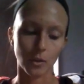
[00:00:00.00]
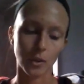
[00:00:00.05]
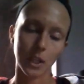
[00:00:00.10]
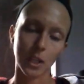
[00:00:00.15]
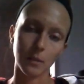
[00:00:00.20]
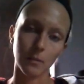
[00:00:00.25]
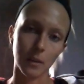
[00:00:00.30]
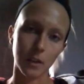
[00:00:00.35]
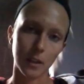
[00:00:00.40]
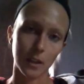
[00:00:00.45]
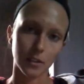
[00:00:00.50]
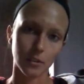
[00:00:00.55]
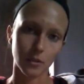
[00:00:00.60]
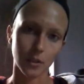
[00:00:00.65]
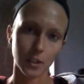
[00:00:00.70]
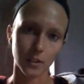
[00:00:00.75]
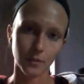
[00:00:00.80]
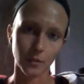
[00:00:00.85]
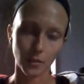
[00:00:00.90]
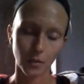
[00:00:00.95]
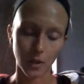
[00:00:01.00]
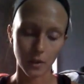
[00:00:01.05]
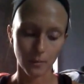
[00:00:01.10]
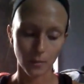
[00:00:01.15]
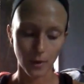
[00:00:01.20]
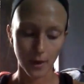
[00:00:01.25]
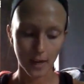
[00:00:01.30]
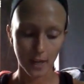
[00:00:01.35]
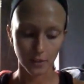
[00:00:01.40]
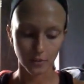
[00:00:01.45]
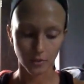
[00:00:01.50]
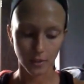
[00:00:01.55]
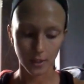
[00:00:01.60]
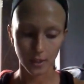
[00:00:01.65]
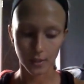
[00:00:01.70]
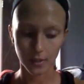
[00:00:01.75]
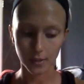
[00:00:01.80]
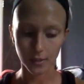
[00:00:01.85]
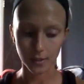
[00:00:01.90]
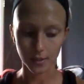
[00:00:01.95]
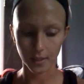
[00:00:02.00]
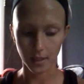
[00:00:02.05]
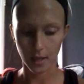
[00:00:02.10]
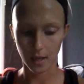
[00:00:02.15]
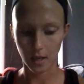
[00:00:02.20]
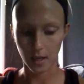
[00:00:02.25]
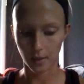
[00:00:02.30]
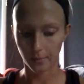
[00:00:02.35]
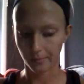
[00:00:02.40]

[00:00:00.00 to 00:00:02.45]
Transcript: their email address, phone number, address,